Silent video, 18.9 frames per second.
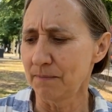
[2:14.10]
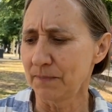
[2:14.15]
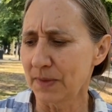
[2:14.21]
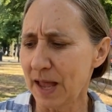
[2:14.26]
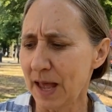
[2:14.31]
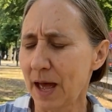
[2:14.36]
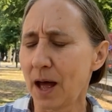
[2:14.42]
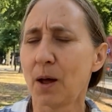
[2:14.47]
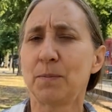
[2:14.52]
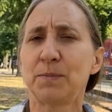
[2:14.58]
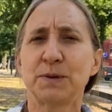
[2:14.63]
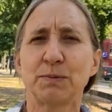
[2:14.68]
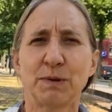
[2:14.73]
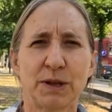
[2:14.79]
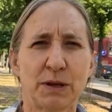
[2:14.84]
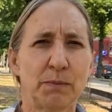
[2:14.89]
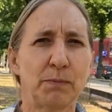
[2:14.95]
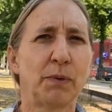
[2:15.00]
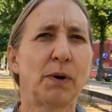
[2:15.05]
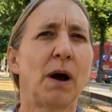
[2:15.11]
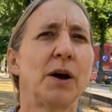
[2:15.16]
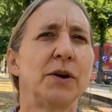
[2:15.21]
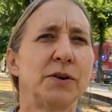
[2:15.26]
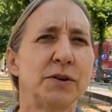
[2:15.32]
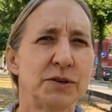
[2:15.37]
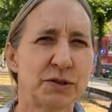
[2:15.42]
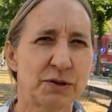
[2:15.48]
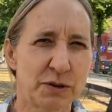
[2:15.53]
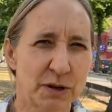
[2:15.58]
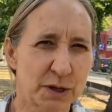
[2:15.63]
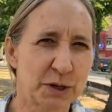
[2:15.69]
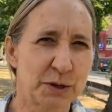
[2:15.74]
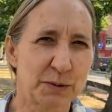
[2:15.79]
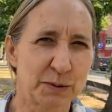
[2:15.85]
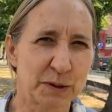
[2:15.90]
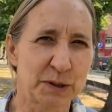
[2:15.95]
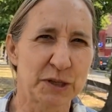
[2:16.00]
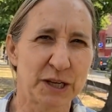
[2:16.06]
helps with a broader
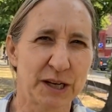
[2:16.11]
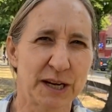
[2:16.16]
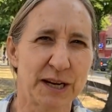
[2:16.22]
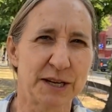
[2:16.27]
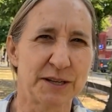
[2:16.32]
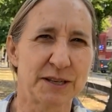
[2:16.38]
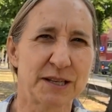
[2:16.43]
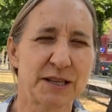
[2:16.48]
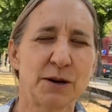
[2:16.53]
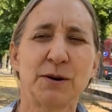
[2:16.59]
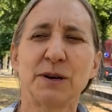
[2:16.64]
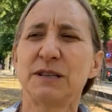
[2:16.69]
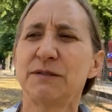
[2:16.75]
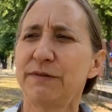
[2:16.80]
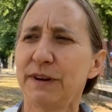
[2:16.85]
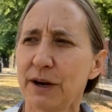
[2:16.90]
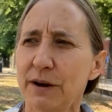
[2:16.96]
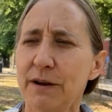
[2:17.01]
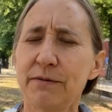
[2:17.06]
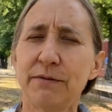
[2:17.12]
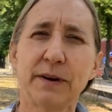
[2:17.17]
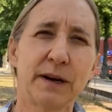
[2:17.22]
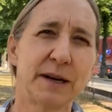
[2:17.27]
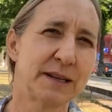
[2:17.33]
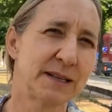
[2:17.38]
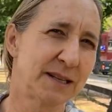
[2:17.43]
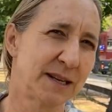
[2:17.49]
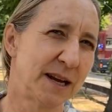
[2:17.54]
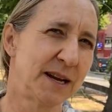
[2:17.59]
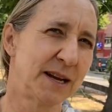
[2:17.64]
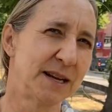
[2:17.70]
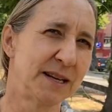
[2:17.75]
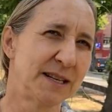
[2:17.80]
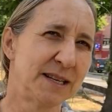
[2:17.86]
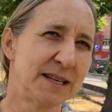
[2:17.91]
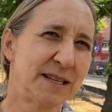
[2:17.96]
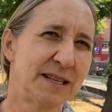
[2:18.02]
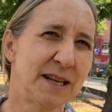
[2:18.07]
structural change. So it's very, very exciting
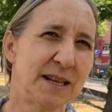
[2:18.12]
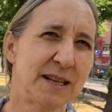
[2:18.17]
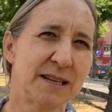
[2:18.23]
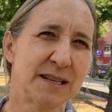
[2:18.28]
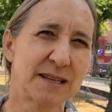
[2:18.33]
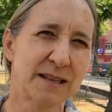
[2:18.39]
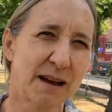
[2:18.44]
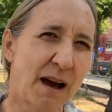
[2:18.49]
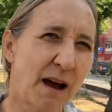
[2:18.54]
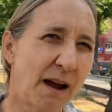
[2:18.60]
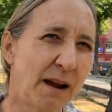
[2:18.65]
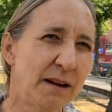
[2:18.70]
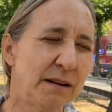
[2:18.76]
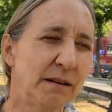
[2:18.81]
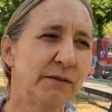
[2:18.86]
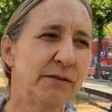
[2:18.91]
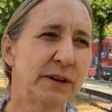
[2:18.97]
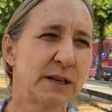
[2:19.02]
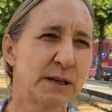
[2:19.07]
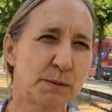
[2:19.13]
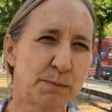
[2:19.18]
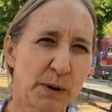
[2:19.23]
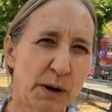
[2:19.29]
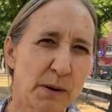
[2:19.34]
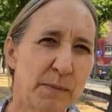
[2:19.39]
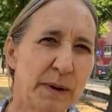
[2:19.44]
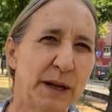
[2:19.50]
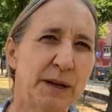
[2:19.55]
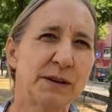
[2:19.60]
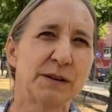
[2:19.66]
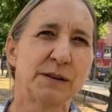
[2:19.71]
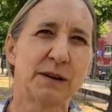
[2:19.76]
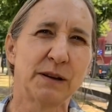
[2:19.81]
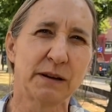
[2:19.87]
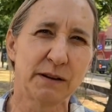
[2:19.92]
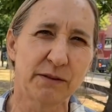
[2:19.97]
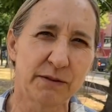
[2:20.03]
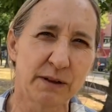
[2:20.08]
to see this kind of experimental
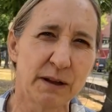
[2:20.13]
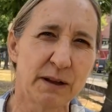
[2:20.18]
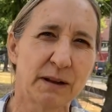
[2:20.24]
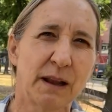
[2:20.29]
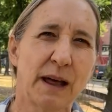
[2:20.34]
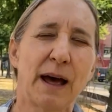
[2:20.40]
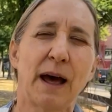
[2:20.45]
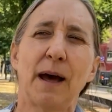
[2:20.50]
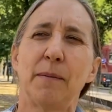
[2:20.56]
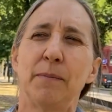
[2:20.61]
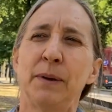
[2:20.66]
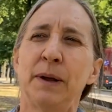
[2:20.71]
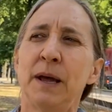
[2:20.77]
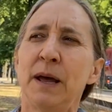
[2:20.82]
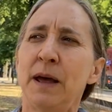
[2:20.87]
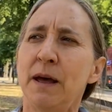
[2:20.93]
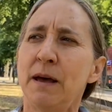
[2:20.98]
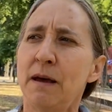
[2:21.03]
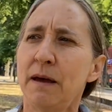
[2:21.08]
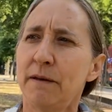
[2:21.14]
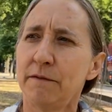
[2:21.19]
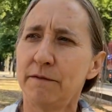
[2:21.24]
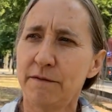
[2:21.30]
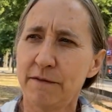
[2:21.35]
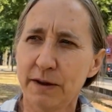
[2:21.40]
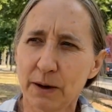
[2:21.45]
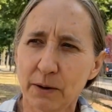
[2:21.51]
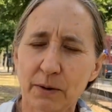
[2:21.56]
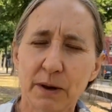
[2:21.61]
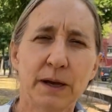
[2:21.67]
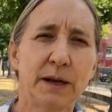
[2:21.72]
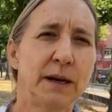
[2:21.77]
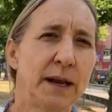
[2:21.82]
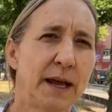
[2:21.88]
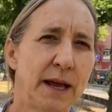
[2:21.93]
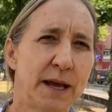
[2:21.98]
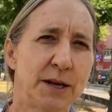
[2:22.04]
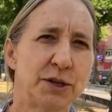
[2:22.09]
living lab, very
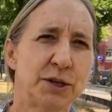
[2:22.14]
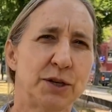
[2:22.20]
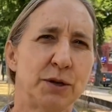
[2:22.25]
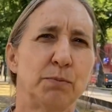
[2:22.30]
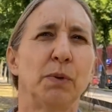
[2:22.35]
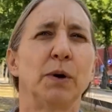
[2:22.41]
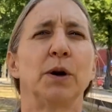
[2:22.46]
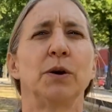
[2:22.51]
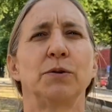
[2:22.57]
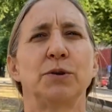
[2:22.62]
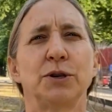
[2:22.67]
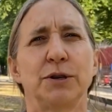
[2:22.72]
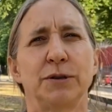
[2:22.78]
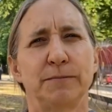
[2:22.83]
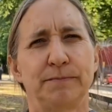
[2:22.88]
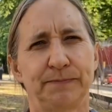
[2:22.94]
engaged approach.